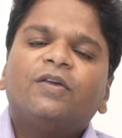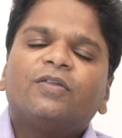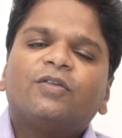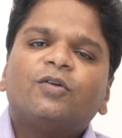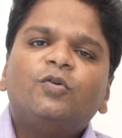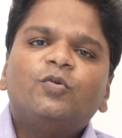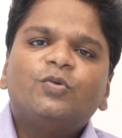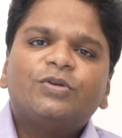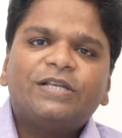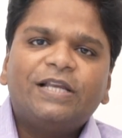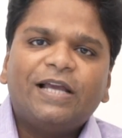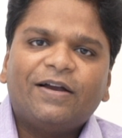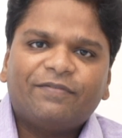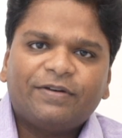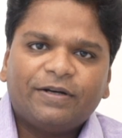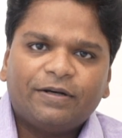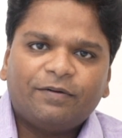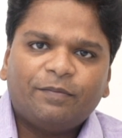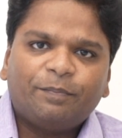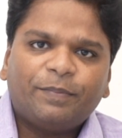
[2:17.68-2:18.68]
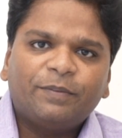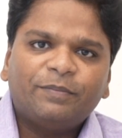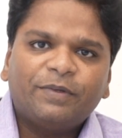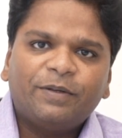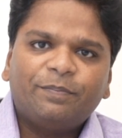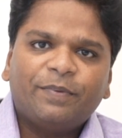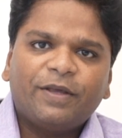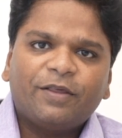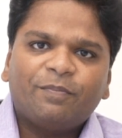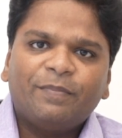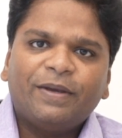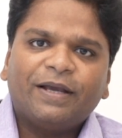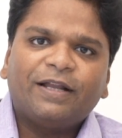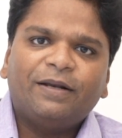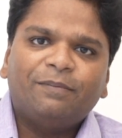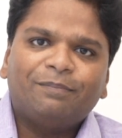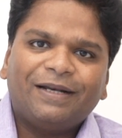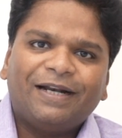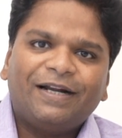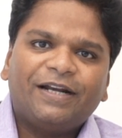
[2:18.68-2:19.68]
so usually after a permanent pacemaker
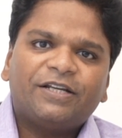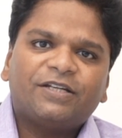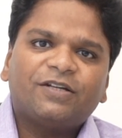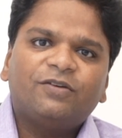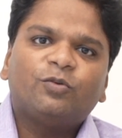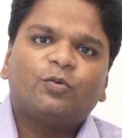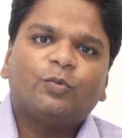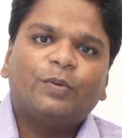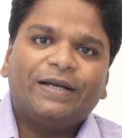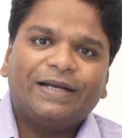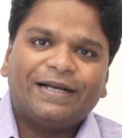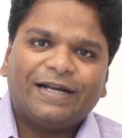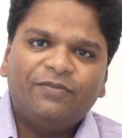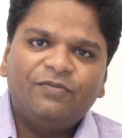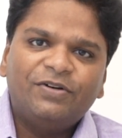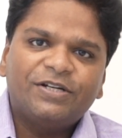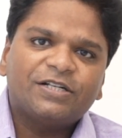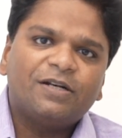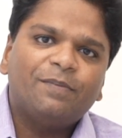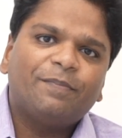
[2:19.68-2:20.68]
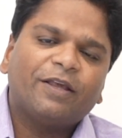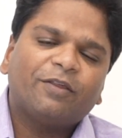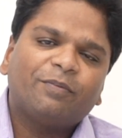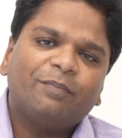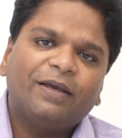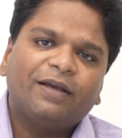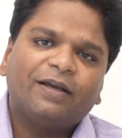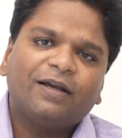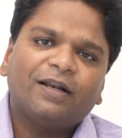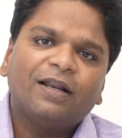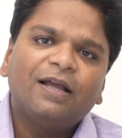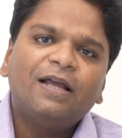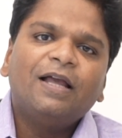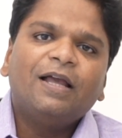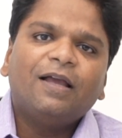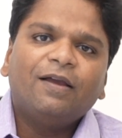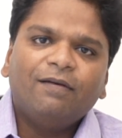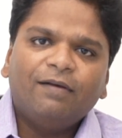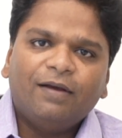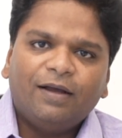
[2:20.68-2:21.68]
implantation through a conventional pacemaker
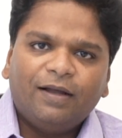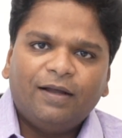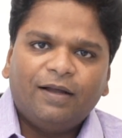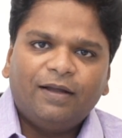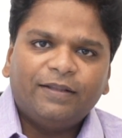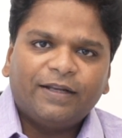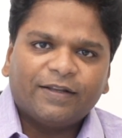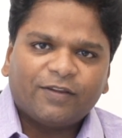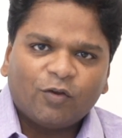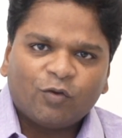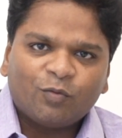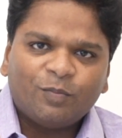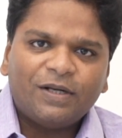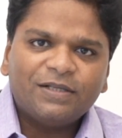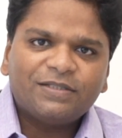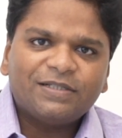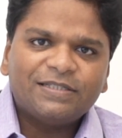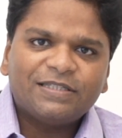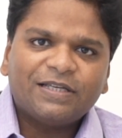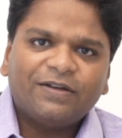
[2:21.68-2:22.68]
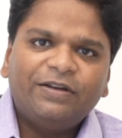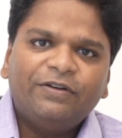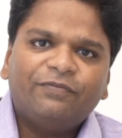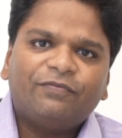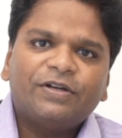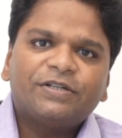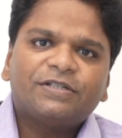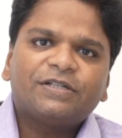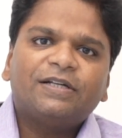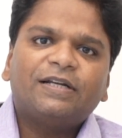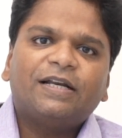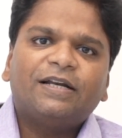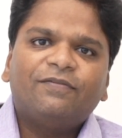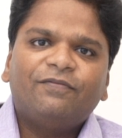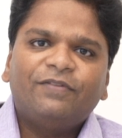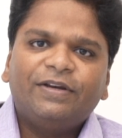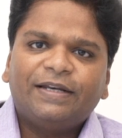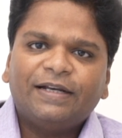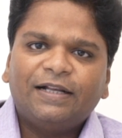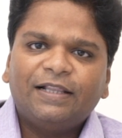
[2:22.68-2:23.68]
there's a small chance of infection
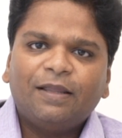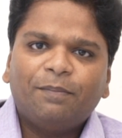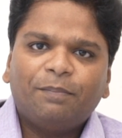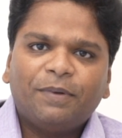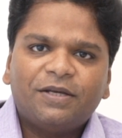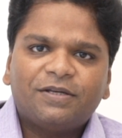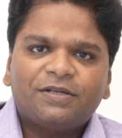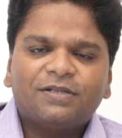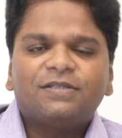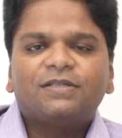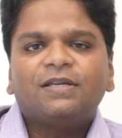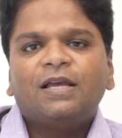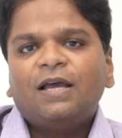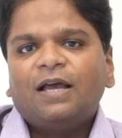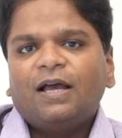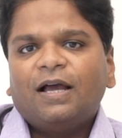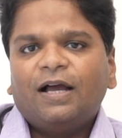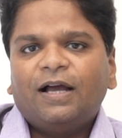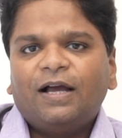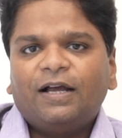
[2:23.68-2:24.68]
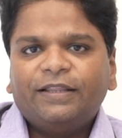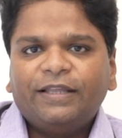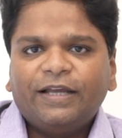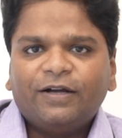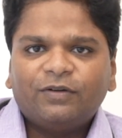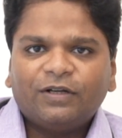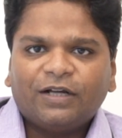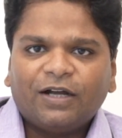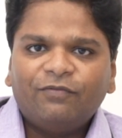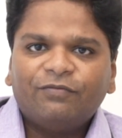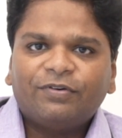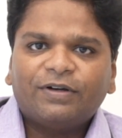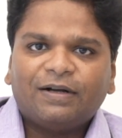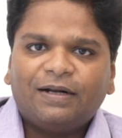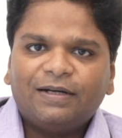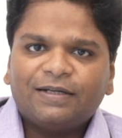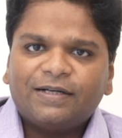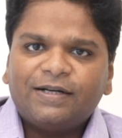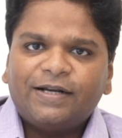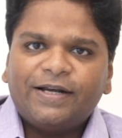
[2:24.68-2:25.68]
and we tell the patients they have to come for
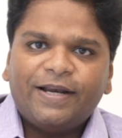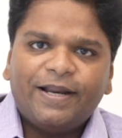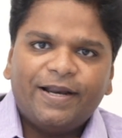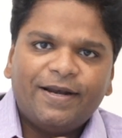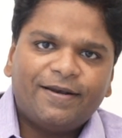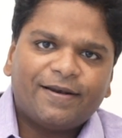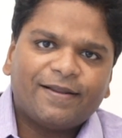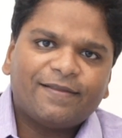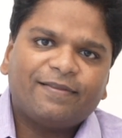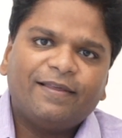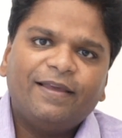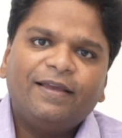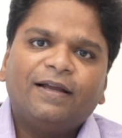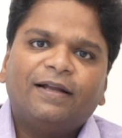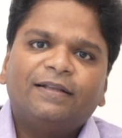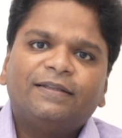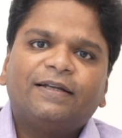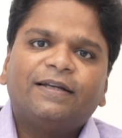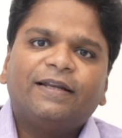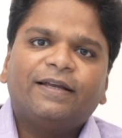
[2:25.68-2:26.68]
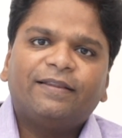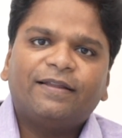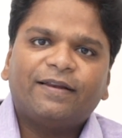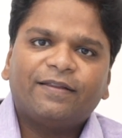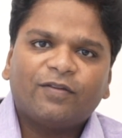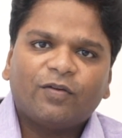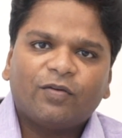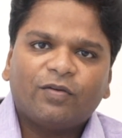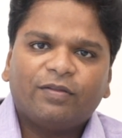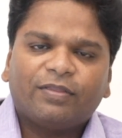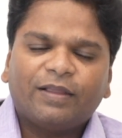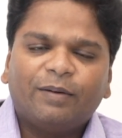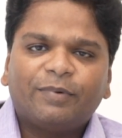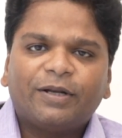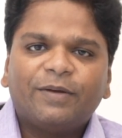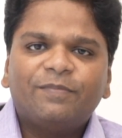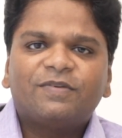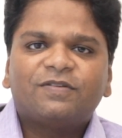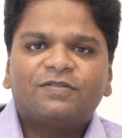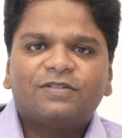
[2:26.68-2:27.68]
alternate day dressing and then there is a,
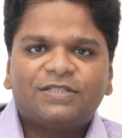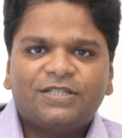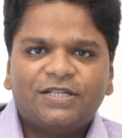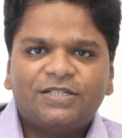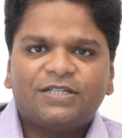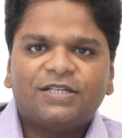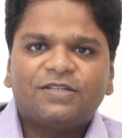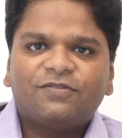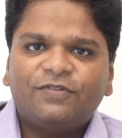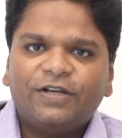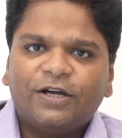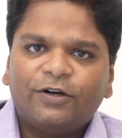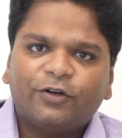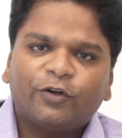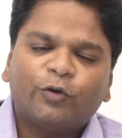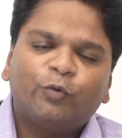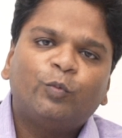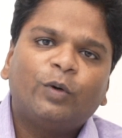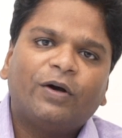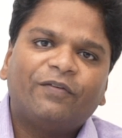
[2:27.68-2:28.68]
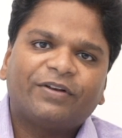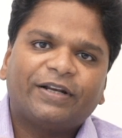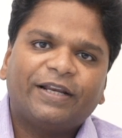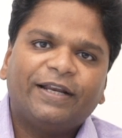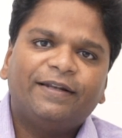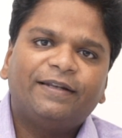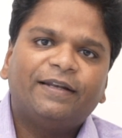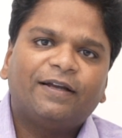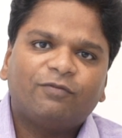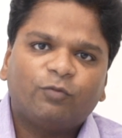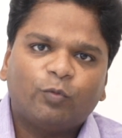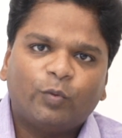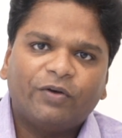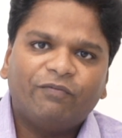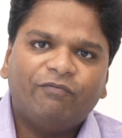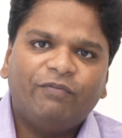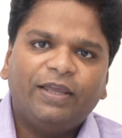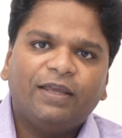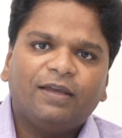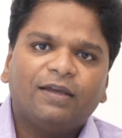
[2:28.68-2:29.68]
sometimes stitches we have to remove after end of
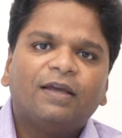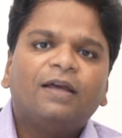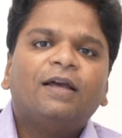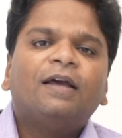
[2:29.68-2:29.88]
one week